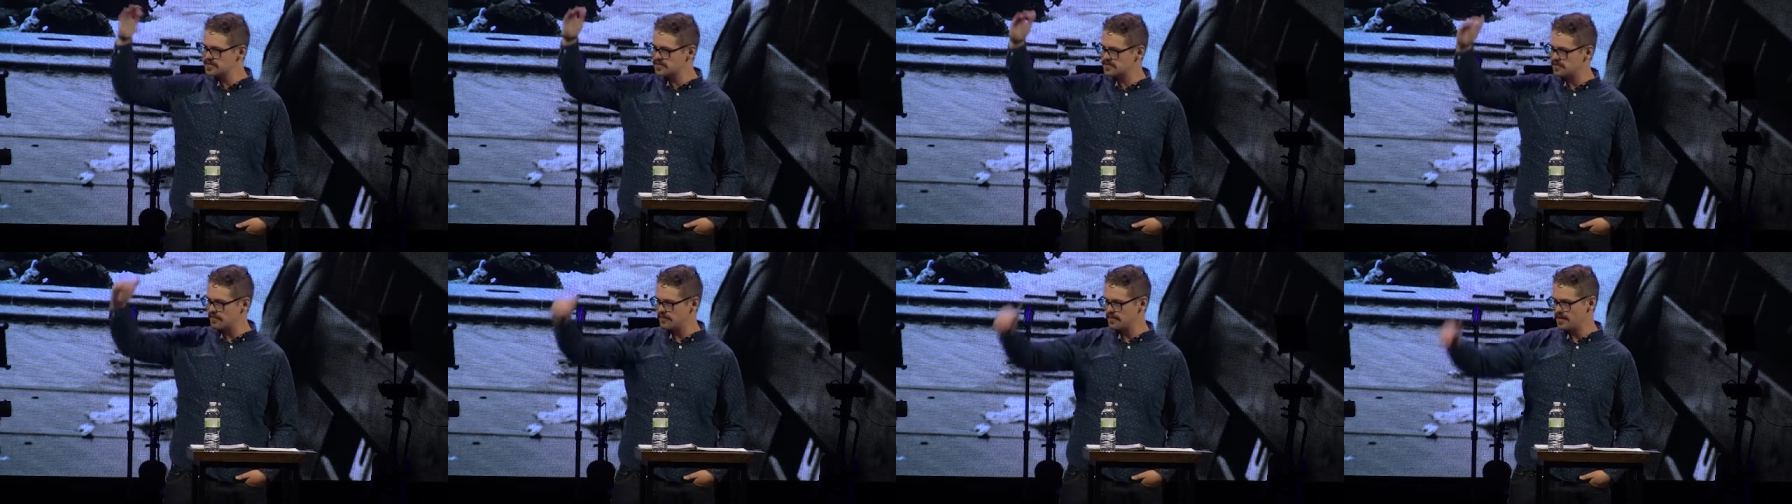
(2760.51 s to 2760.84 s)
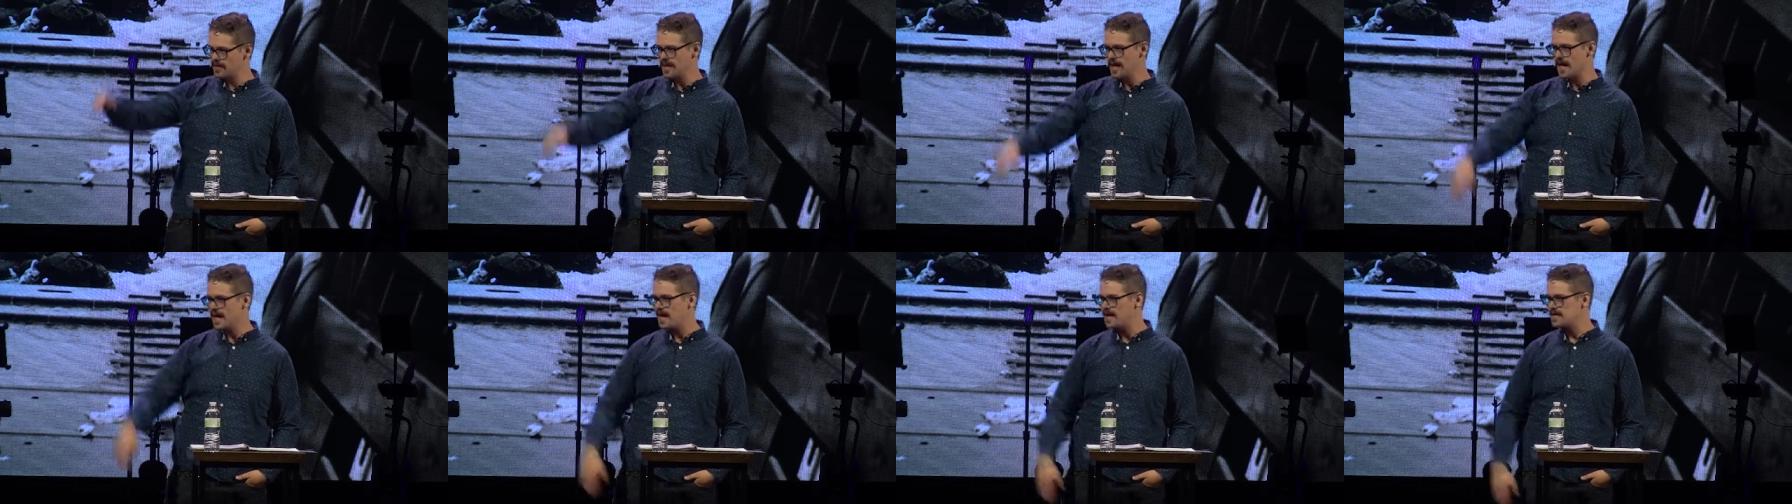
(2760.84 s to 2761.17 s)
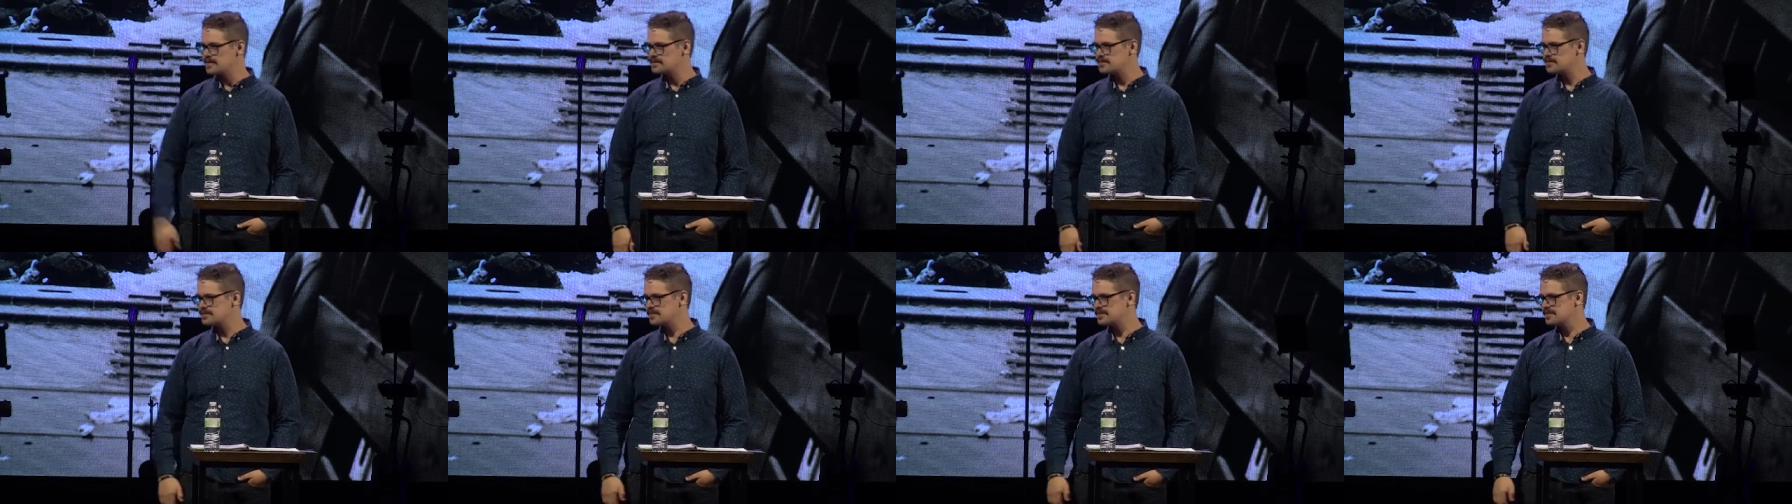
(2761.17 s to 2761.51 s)
somebody
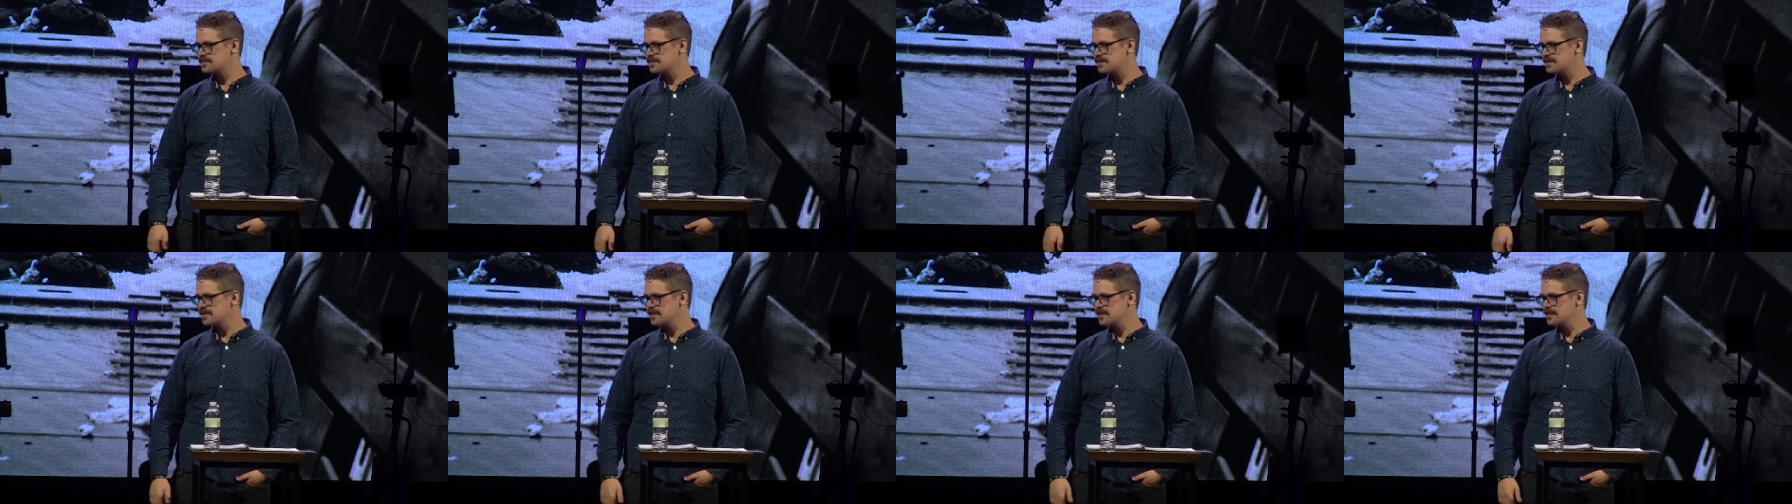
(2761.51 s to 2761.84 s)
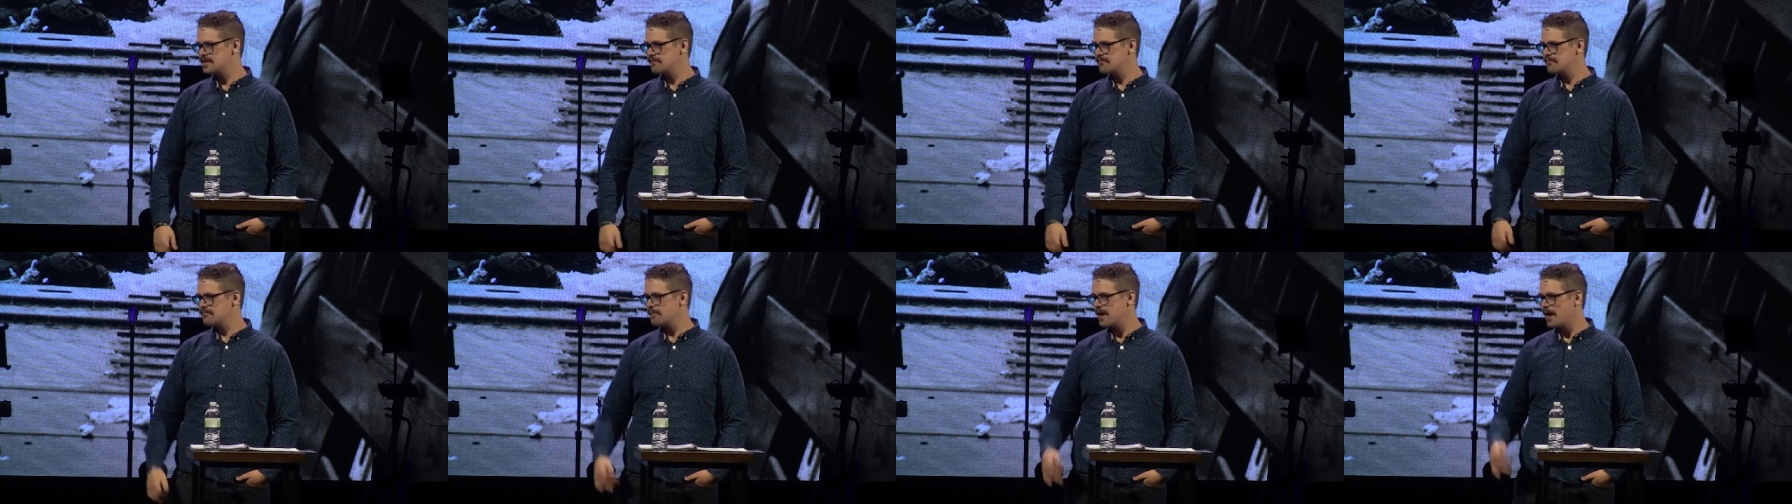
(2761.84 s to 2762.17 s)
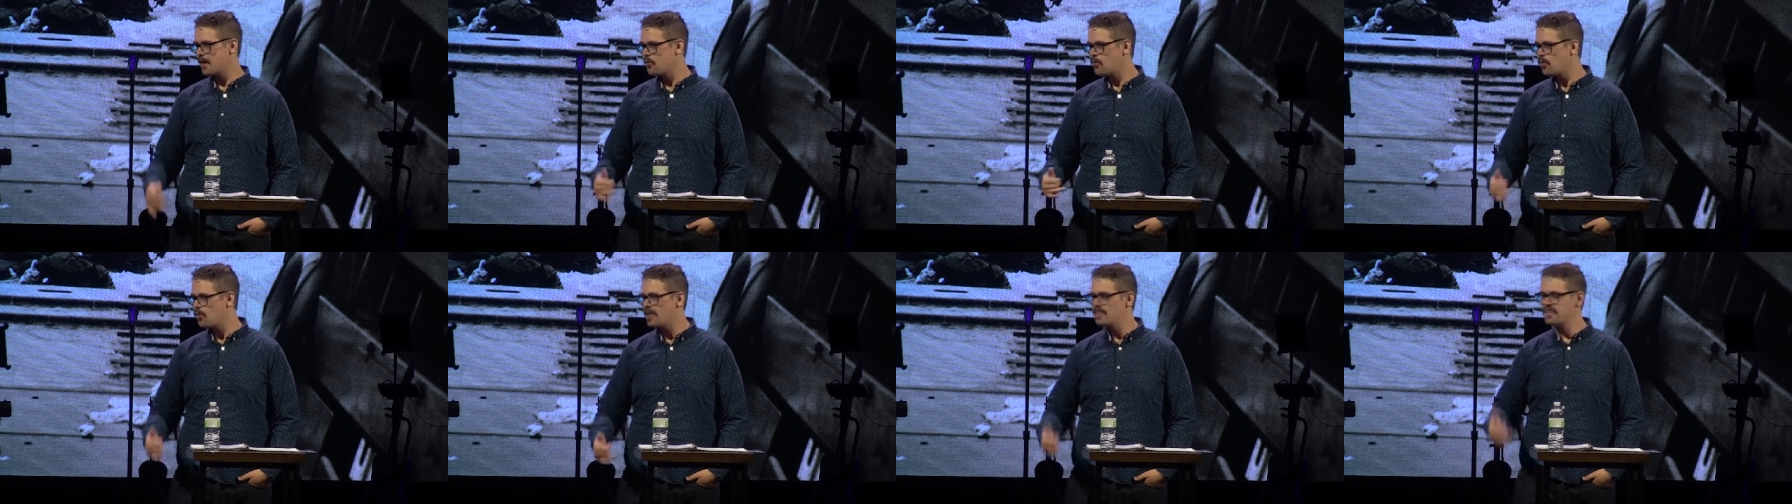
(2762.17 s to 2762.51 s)
has,
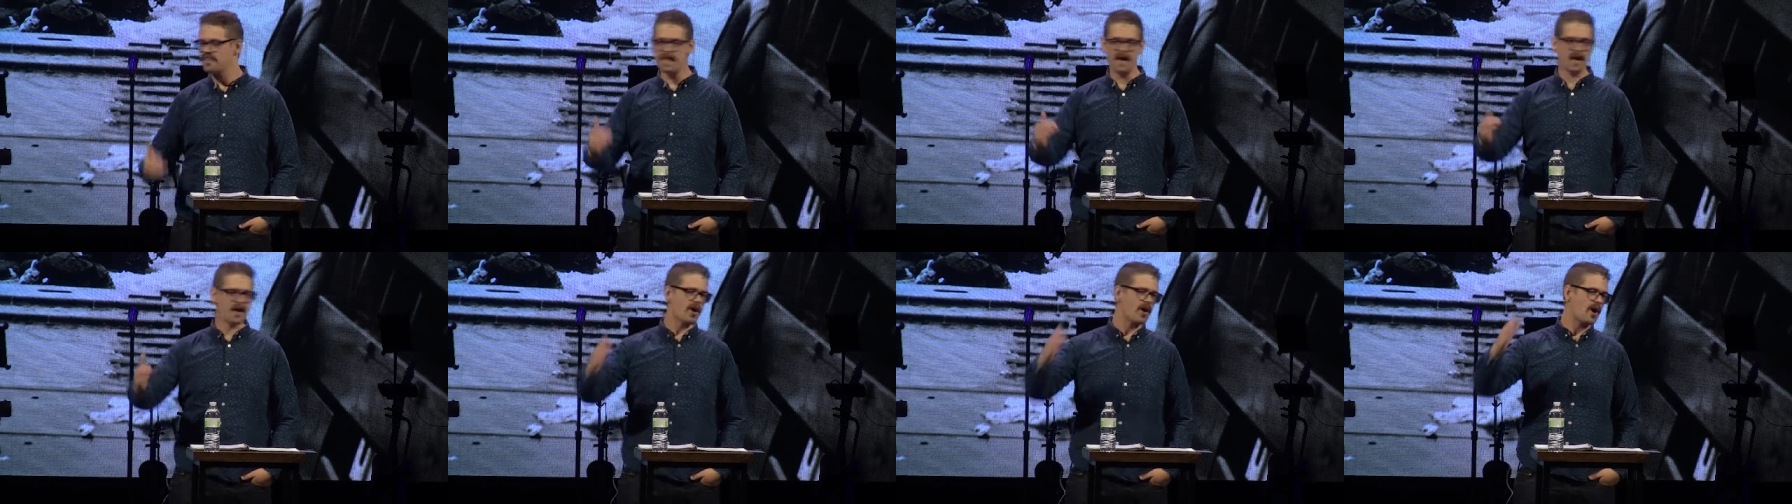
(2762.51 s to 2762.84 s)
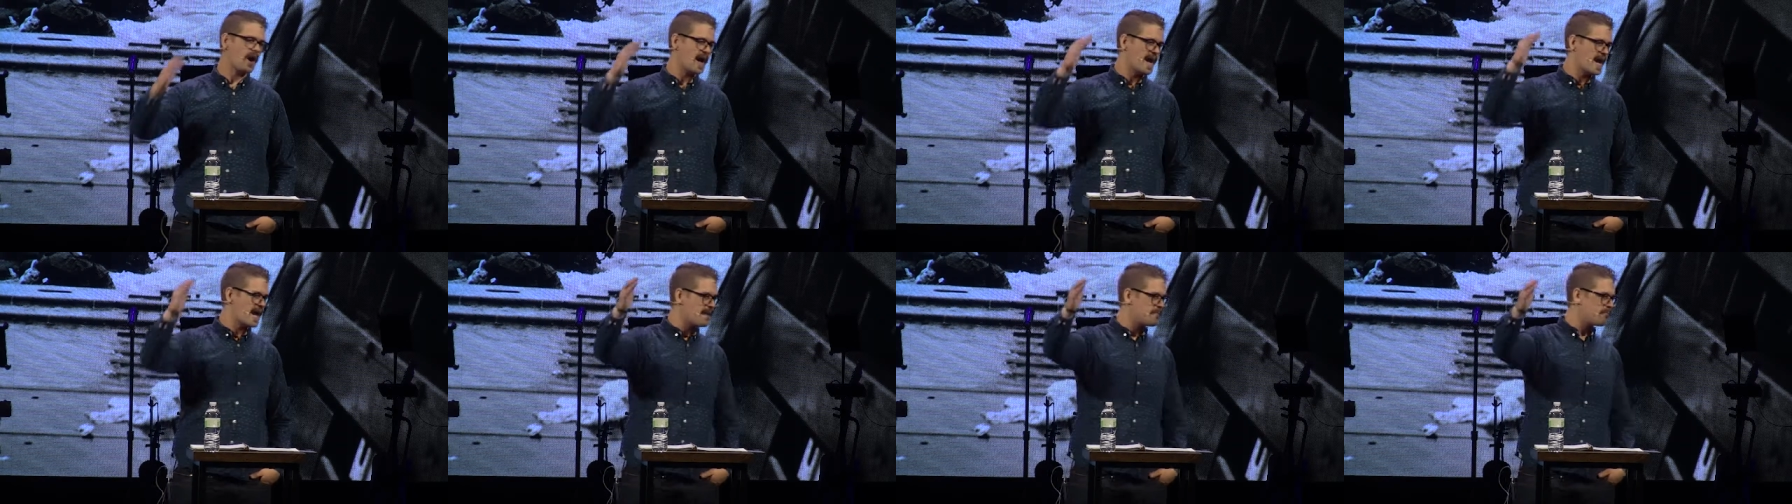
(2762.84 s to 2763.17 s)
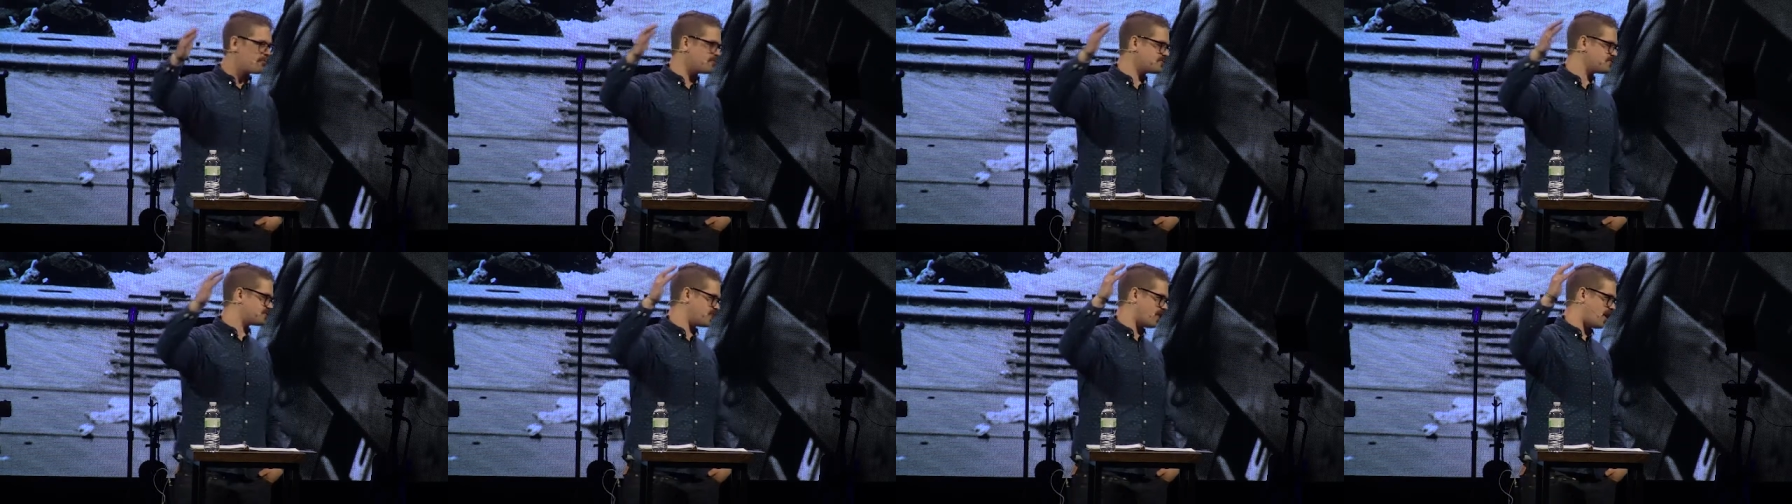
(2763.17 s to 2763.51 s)
by what they are
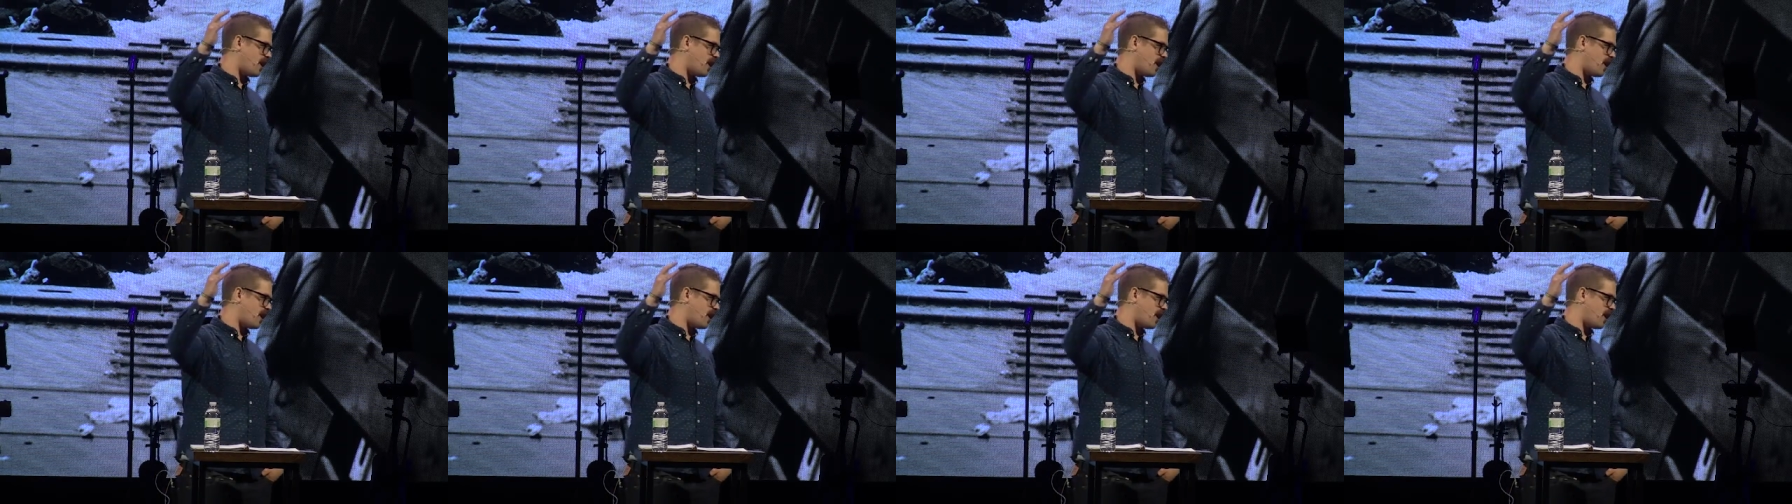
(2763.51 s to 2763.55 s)
able to